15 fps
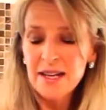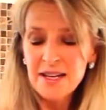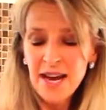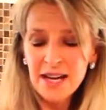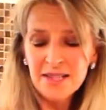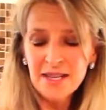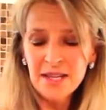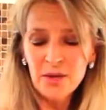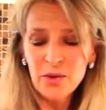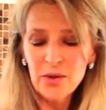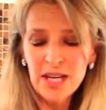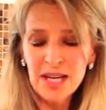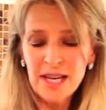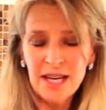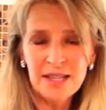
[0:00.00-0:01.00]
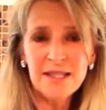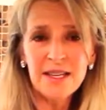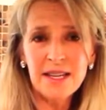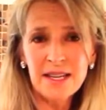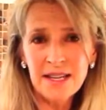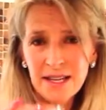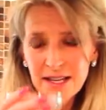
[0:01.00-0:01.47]
Next ingredient
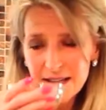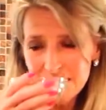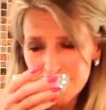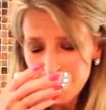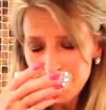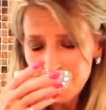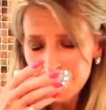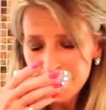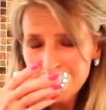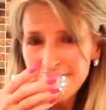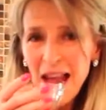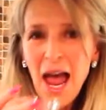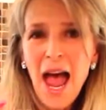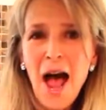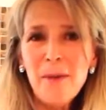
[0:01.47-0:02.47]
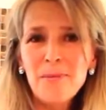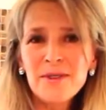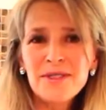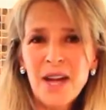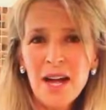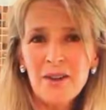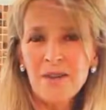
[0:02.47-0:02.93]
is
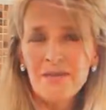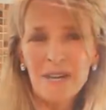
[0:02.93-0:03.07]
apple cider